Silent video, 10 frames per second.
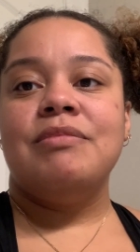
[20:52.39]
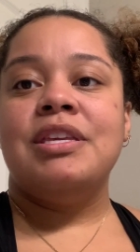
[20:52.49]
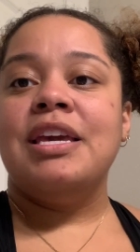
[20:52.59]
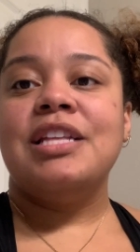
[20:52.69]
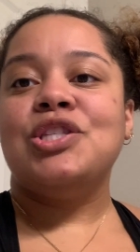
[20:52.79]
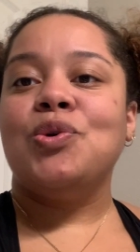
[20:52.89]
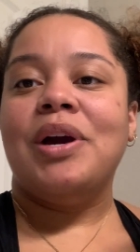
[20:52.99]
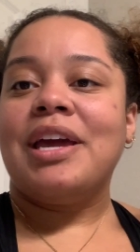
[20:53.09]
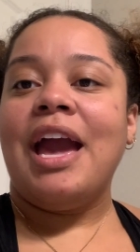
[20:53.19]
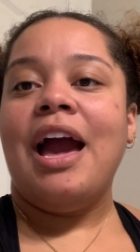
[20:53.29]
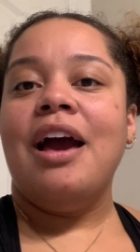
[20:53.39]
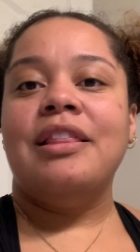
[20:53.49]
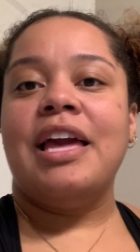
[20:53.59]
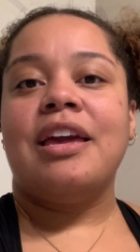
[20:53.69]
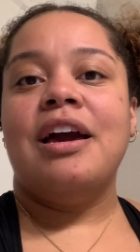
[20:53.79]
get to
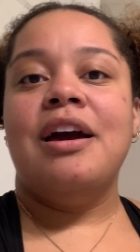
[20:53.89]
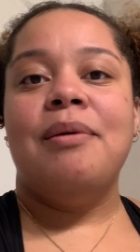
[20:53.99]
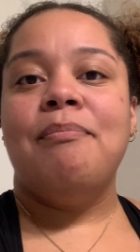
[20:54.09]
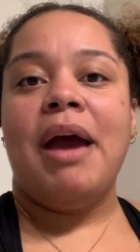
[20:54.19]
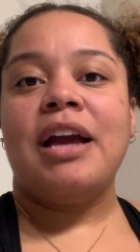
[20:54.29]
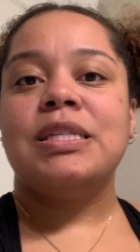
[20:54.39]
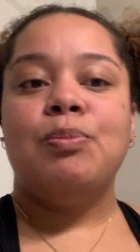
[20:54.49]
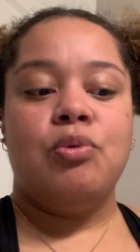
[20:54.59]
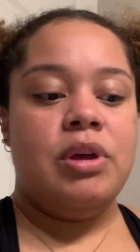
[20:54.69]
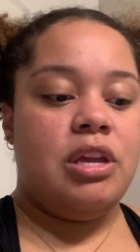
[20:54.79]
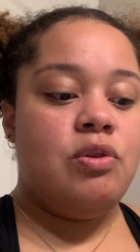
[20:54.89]
a max point.